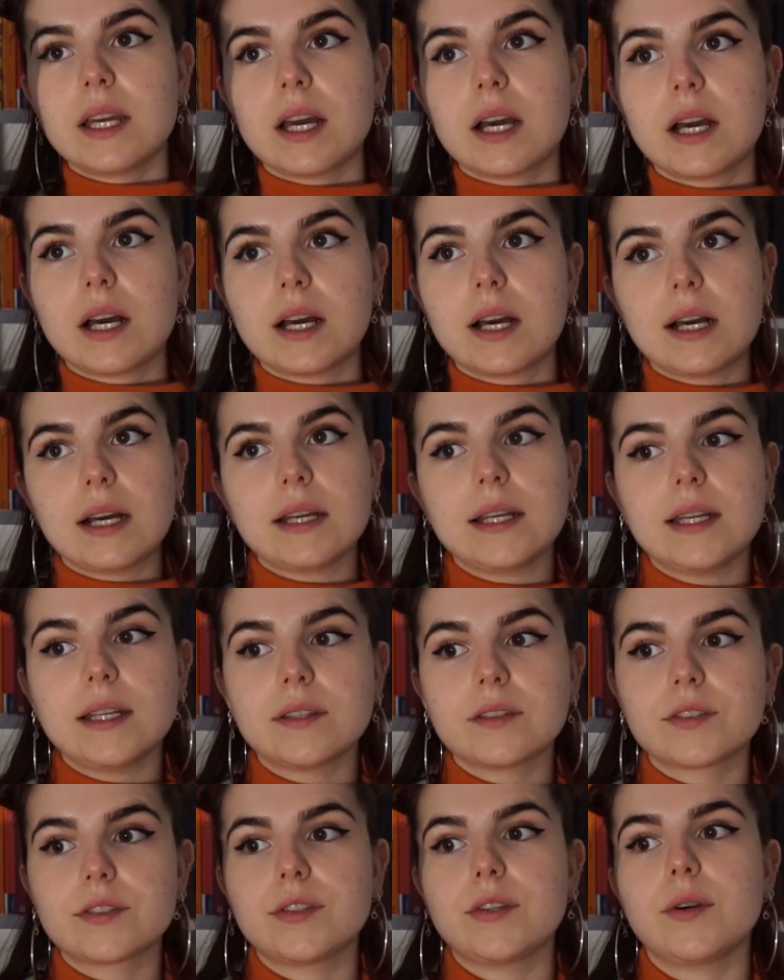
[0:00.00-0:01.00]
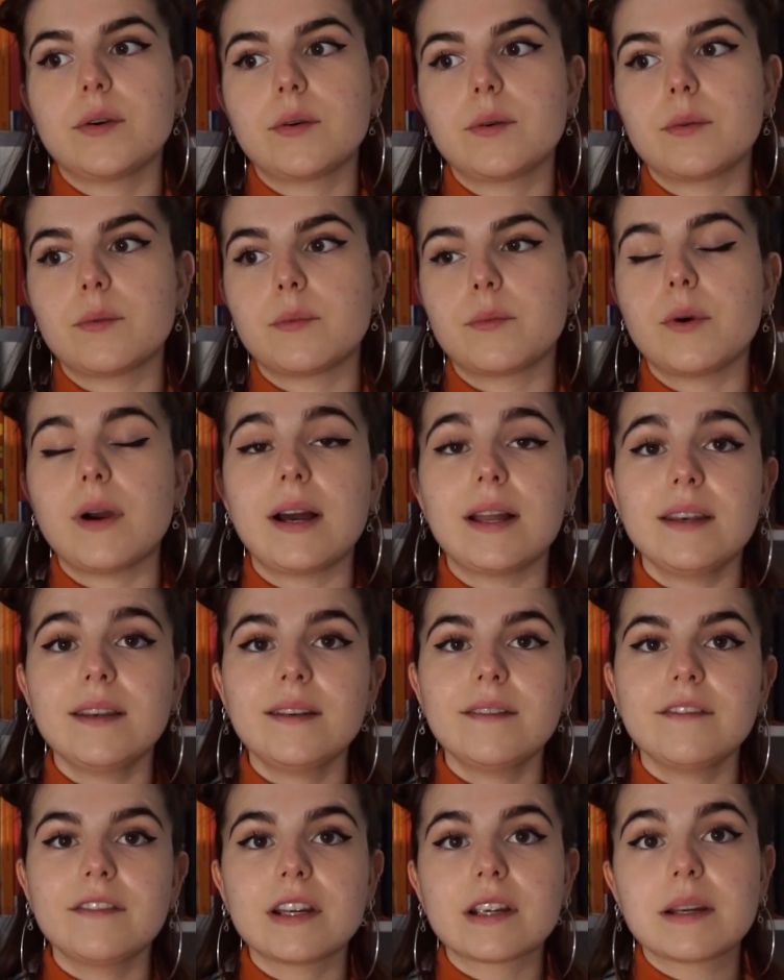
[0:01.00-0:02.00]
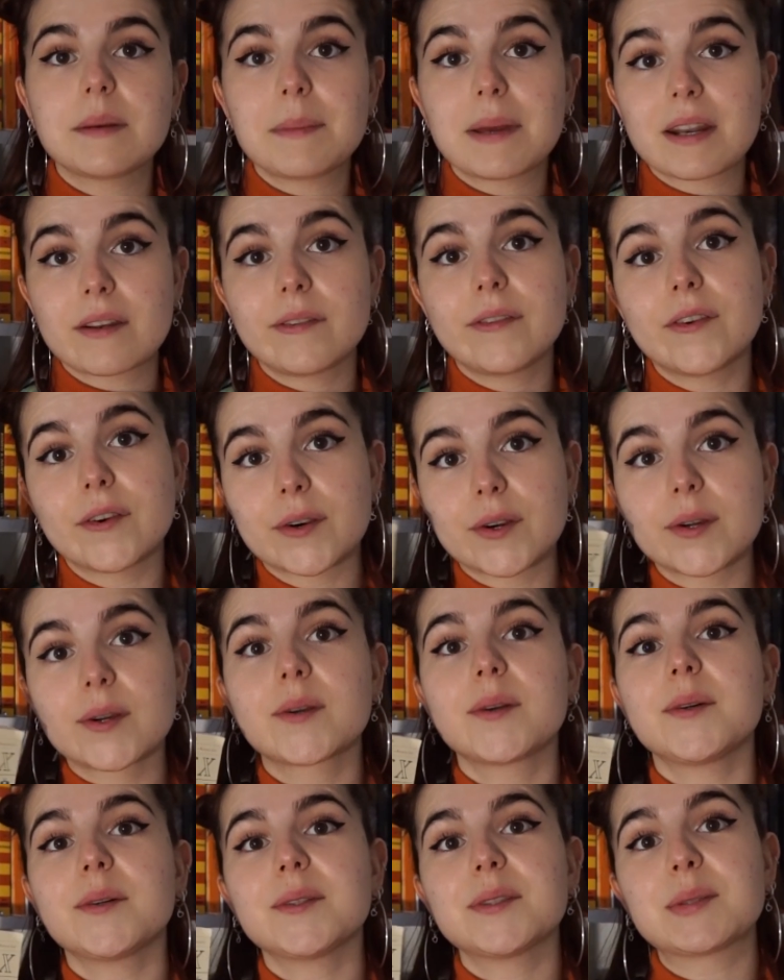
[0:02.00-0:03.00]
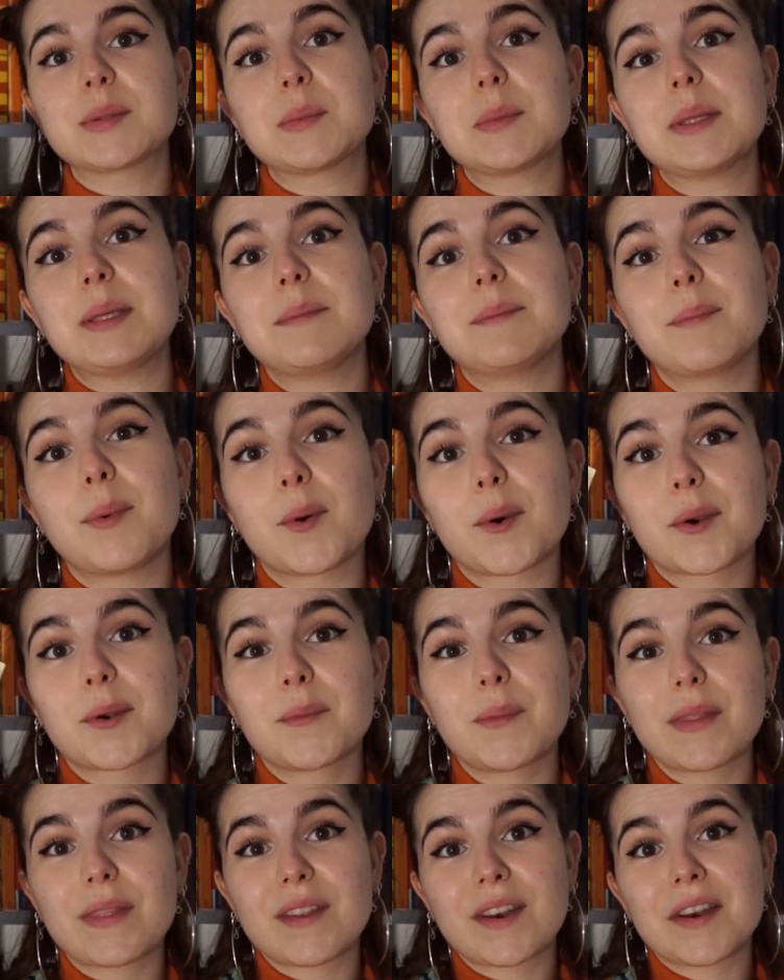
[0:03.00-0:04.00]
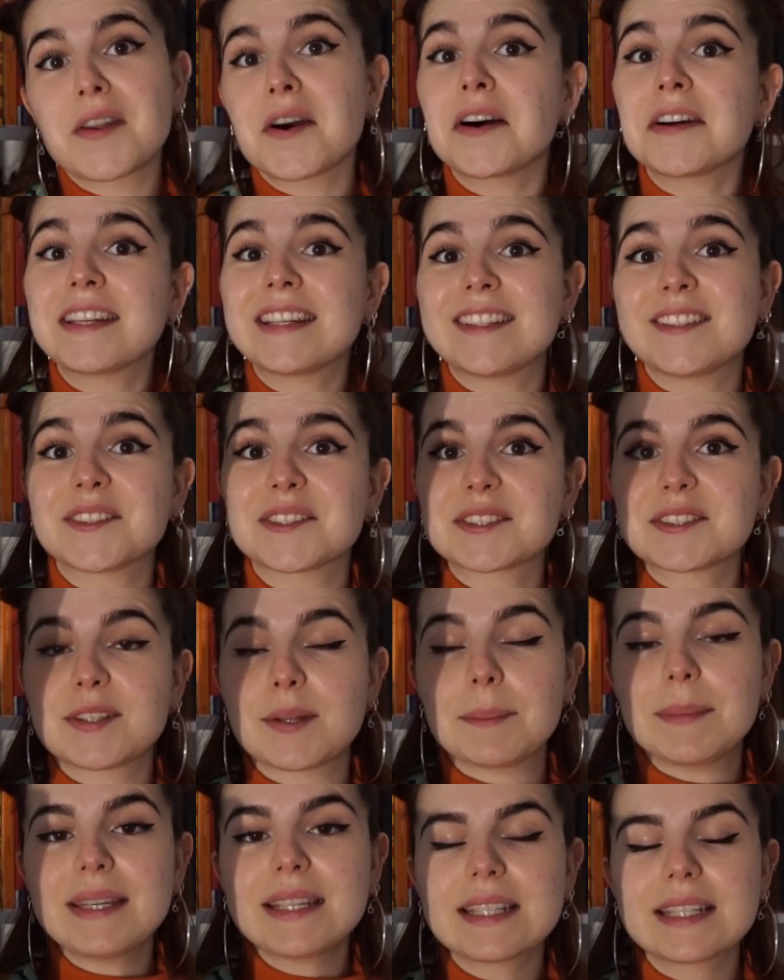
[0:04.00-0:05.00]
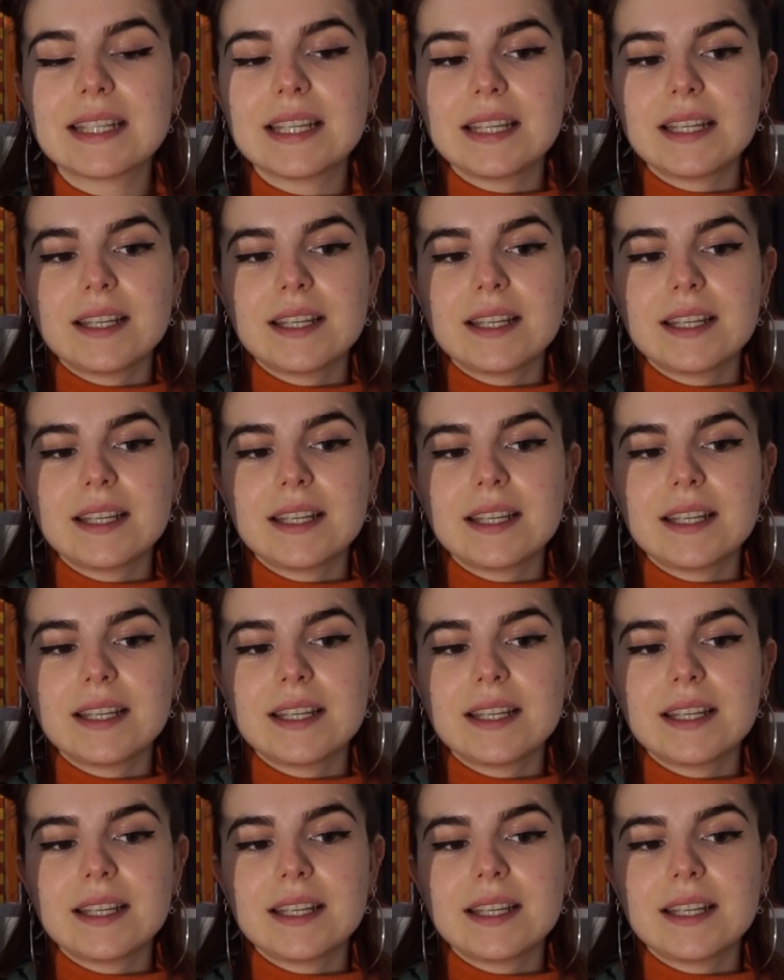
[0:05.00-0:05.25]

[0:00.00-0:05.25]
And so one, very metaphorical, to be born with a knot in your stomach.